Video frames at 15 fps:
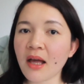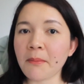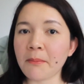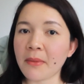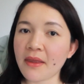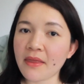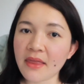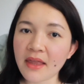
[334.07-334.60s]

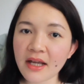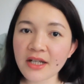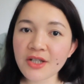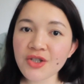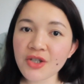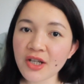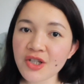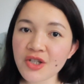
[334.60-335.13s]
but their
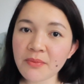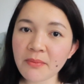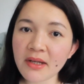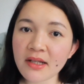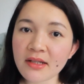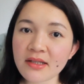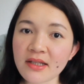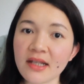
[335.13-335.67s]

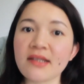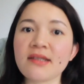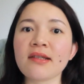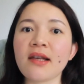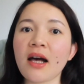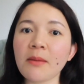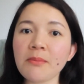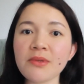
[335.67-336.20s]
judgment is
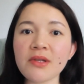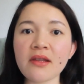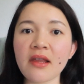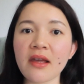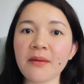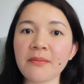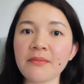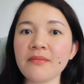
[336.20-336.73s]
up to
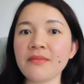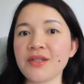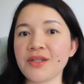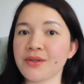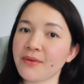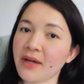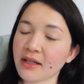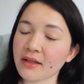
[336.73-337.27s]
them
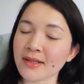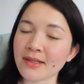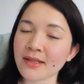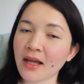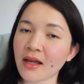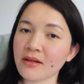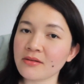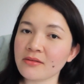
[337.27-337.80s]
to
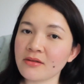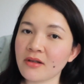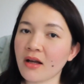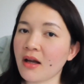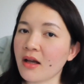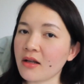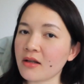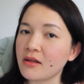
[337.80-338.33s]
reconcile,
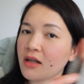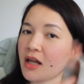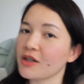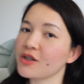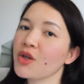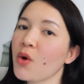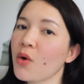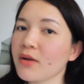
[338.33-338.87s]

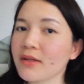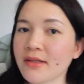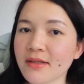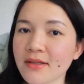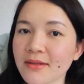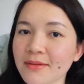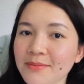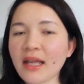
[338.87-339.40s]
not
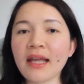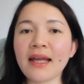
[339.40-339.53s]
yours.